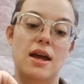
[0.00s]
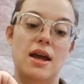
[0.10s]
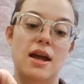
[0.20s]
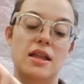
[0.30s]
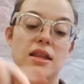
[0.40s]

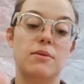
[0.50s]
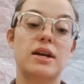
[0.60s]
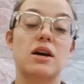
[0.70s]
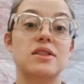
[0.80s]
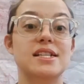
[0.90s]
And there we
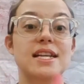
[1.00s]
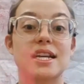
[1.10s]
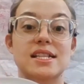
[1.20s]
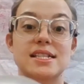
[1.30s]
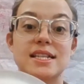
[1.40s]
go, the
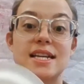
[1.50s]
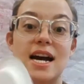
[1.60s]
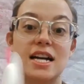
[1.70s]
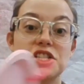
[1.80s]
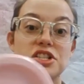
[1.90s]
tail is
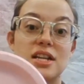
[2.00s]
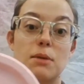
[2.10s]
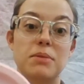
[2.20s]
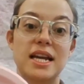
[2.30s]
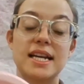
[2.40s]
attached. Now
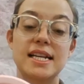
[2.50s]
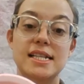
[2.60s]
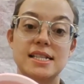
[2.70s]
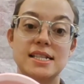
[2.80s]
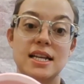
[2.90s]

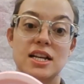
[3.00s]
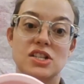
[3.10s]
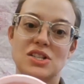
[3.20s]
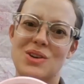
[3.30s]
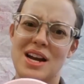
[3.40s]
piggies
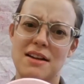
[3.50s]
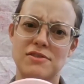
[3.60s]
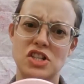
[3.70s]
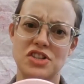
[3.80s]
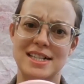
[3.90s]
don't have
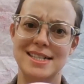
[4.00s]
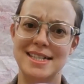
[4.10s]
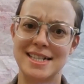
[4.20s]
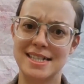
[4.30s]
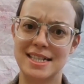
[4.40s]
straight
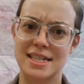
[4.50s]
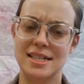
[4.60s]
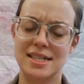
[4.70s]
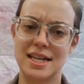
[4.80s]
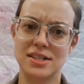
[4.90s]
stick
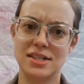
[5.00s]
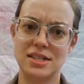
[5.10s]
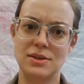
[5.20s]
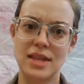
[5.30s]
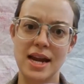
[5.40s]
tails,
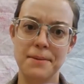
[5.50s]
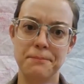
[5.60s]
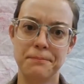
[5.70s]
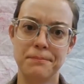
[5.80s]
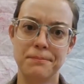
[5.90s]
do they?
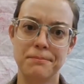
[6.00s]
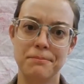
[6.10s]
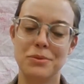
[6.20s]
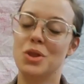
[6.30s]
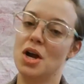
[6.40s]

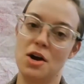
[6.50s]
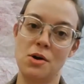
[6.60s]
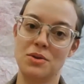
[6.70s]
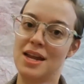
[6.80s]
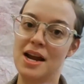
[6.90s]

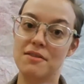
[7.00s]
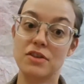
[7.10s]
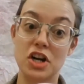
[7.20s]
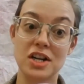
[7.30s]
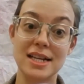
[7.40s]
No, they have
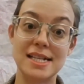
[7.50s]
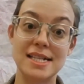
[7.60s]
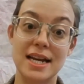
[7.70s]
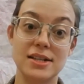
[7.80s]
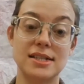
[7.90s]
curly
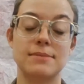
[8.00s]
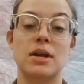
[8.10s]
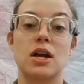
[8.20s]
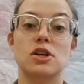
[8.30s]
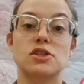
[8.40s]
tails.
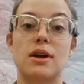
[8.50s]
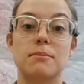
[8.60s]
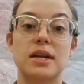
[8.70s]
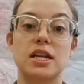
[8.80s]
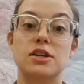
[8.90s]
So
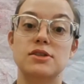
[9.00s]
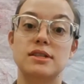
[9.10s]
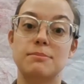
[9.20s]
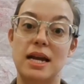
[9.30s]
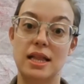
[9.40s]
I'm going to
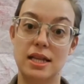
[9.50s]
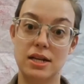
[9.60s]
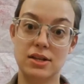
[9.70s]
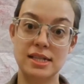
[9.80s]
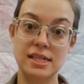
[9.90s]
use my
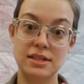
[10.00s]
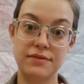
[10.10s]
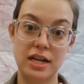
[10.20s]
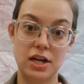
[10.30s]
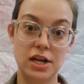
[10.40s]
littlest
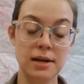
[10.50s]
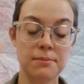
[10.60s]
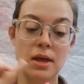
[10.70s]
finger,